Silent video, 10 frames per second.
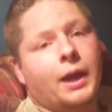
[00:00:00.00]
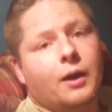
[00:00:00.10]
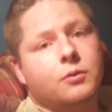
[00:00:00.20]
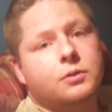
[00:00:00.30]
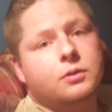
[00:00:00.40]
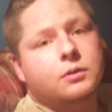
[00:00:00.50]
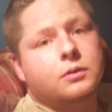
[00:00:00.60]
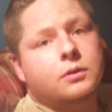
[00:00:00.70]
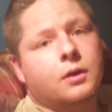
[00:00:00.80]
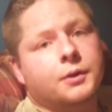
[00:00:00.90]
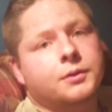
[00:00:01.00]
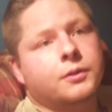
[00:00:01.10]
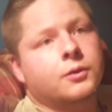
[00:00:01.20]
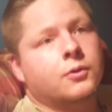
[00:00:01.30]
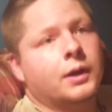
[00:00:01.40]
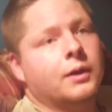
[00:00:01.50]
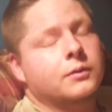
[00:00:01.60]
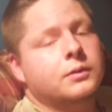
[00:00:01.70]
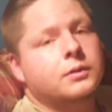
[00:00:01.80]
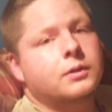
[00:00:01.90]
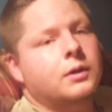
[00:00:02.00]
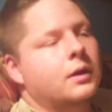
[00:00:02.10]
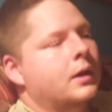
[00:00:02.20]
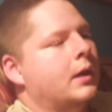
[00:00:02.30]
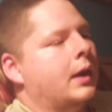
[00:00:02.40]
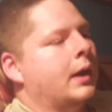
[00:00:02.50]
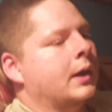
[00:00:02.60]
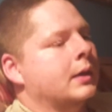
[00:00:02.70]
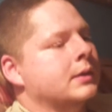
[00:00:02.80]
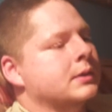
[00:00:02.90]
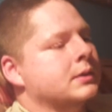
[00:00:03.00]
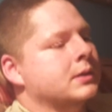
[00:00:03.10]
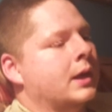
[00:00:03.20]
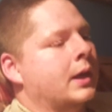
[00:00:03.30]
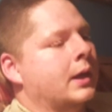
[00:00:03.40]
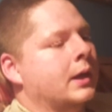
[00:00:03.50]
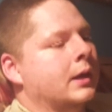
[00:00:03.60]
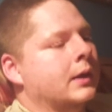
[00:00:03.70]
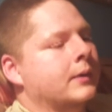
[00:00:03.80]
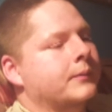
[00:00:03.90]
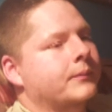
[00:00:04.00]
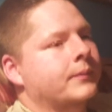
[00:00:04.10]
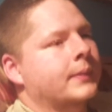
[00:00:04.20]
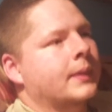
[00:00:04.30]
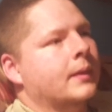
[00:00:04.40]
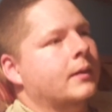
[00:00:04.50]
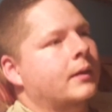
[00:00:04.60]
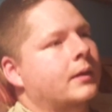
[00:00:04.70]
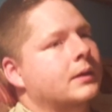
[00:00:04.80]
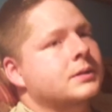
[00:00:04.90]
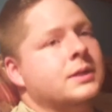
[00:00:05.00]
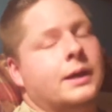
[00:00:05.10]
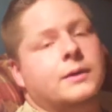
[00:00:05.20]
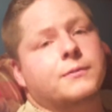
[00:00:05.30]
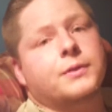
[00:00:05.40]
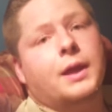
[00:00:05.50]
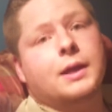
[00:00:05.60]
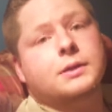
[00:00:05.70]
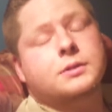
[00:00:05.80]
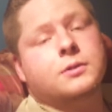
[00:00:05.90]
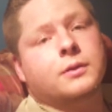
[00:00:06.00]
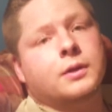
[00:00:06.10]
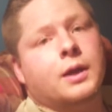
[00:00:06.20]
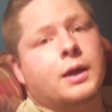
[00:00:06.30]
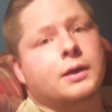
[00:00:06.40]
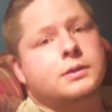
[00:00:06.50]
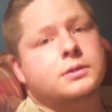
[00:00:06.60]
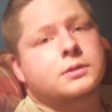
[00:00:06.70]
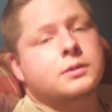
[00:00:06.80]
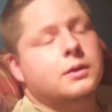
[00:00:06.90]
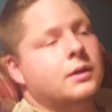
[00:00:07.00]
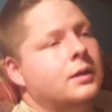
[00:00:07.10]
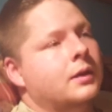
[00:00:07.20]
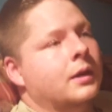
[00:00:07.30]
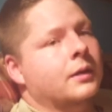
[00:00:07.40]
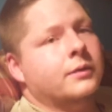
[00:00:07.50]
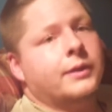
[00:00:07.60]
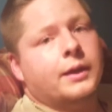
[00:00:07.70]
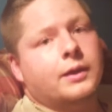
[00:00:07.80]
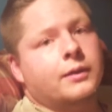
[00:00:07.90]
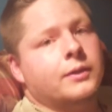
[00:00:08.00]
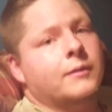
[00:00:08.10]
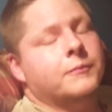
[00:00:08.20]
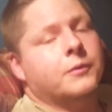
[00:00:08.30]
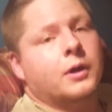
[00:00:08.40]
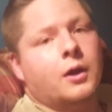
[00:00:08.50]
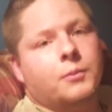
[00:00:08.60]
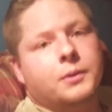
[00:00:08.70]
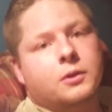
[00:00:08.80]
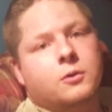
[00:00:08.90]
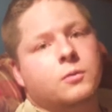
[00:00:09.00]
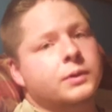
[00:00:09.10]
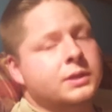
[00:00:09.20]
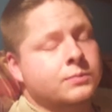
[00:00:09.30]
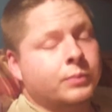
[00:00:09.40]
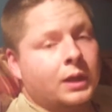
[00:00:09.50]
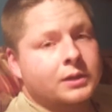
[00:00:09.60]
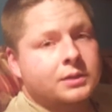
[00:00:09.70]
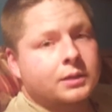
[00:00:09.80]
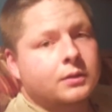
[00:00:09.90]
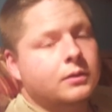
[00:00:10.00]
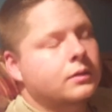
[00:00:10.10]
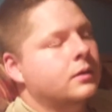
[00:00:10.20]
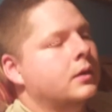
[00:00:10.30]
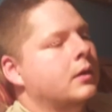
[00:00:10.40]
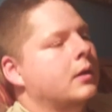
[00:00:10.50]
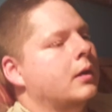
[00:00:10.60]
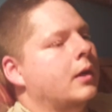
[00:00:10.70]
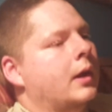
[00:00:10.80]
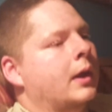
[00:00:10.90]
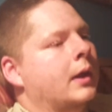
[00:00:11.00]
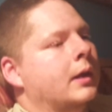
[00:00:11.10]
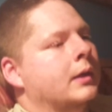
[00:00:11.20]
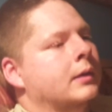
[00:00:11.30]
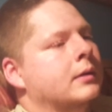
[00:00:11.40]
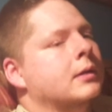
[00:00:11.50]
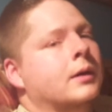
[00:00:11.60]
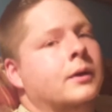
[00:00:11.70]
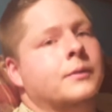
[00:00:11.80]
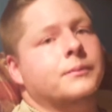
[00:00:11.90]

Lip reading: it out onto the ground as a sign of thanks to the gods, and thanking them for helping you with this blessing, and